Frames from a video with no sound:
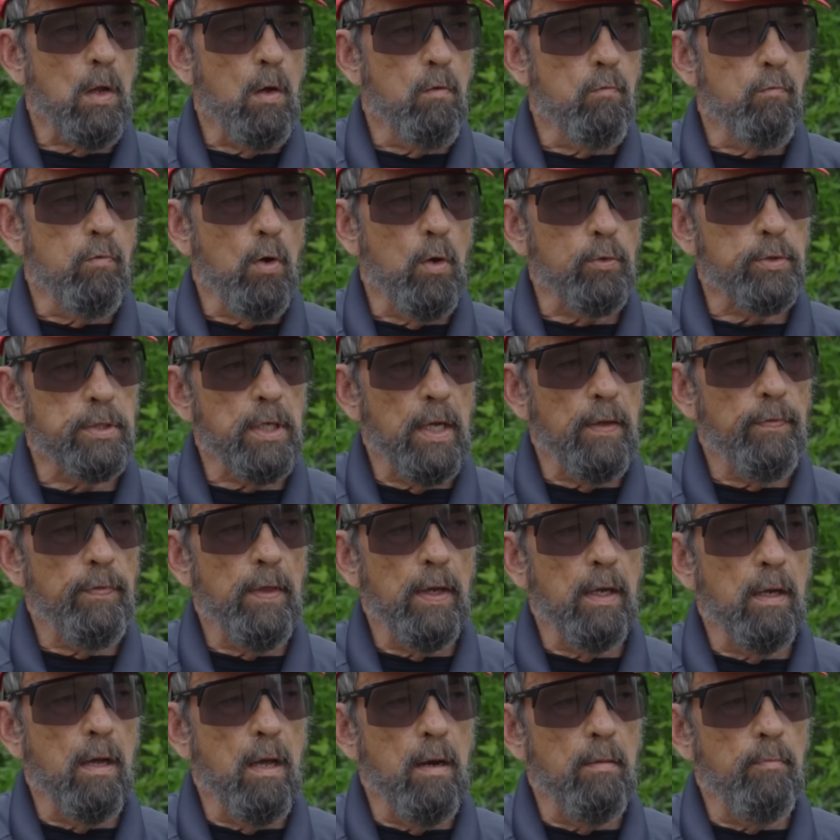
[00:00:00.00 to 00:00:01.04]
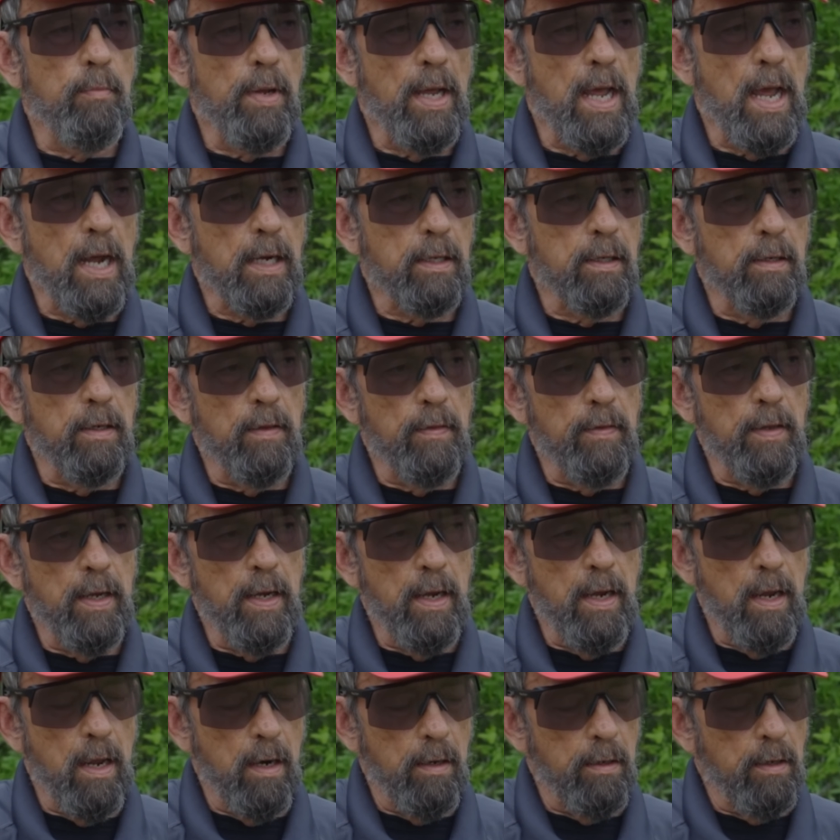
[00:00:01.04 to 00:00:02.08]
rotate the gun back into the
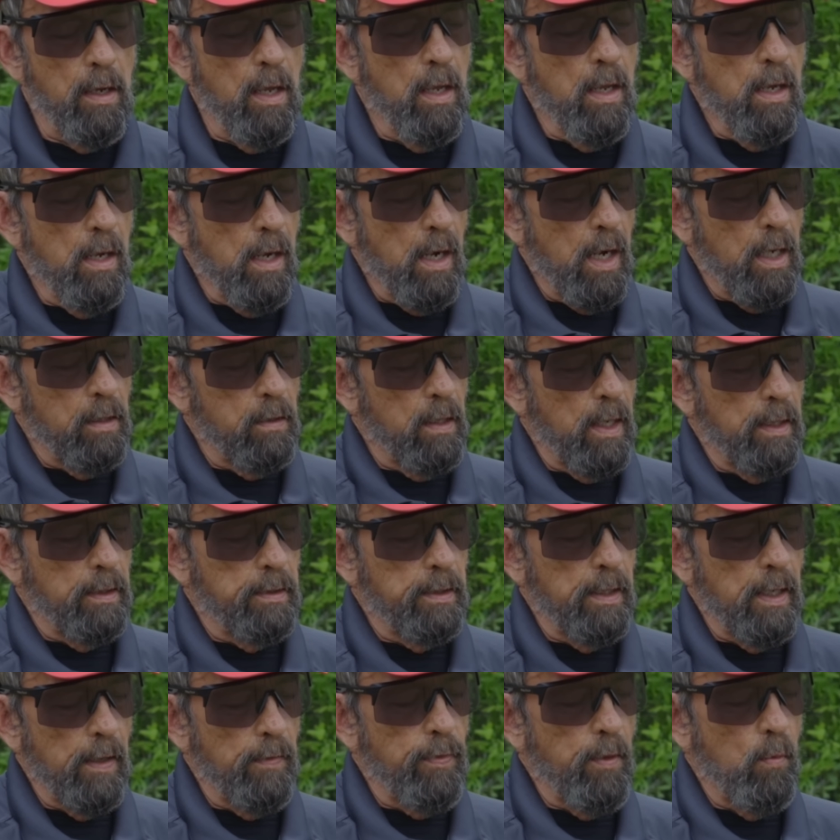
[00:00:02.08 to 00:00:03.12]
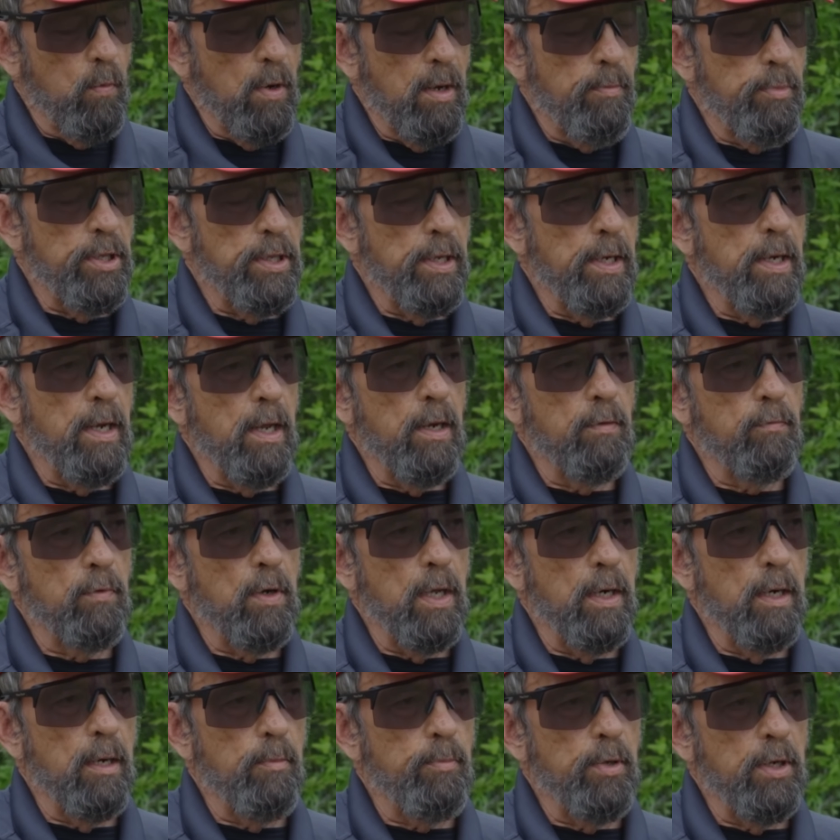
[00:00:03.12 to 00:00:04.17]
hand. I like to get the web of the hand
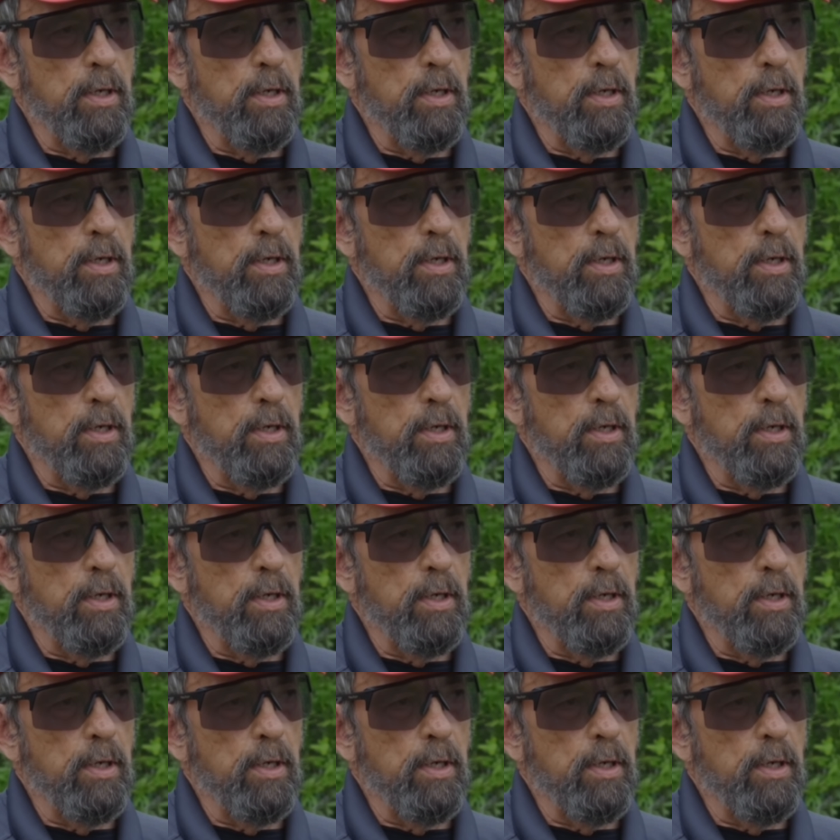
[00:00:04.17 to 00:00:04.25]
right up